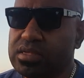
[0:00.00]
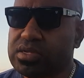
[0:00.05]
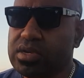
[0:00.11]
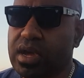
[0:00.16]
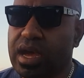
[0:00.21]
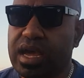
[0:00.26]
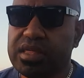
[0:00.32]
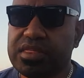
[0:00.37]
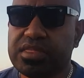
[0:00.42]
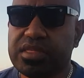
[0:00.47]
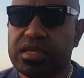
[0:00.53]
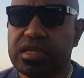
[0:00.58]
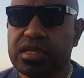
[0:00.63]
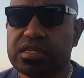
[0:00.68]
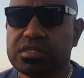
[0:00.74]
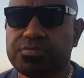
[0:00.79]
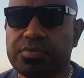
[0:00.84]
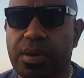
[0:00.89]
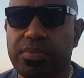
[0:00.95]
So I think
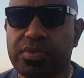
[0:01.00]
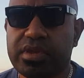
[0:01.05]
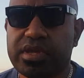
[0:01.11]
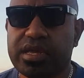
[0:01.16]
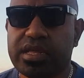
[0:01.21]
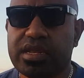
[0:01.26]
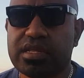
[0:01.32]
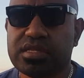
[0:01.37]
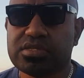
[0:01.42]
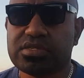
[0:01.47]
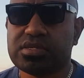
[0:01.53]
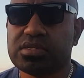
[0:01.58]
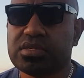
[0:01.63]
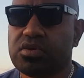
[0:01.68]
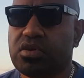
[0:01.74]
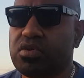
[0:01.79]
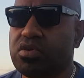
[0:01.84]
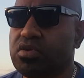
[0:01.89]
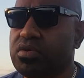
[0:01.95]
as Papua New
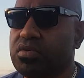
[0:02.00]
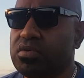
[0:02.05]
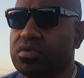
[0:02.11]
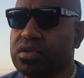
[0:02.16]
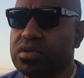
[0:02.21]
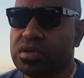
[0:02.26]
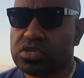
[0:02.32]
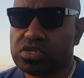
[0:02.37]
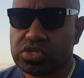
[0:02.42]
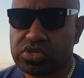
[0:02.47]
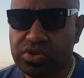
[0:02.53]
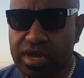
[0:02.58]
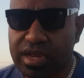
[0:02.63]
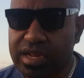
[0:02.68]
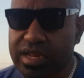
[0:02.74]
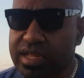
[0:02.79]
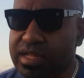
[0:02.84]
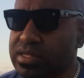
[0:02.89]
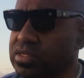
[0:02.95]
Guineans or
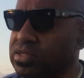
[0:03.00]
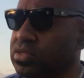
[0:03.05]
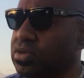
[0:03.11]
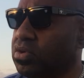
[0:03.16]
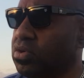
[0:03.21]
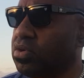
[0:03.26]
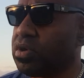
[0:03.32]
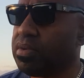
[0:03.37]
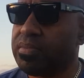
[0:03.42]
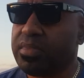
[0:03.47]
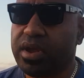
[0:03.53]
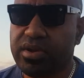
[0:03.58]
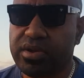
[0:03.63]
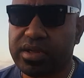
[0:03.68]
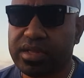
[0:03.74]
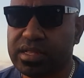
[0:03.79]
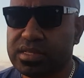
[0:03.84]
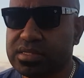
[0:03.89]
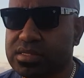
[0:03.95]
Australians or
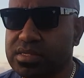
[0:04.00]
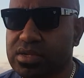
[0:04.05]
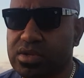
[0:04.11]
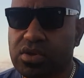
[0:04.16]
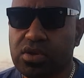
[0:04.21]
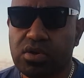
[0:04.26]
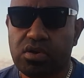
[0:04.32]
Americans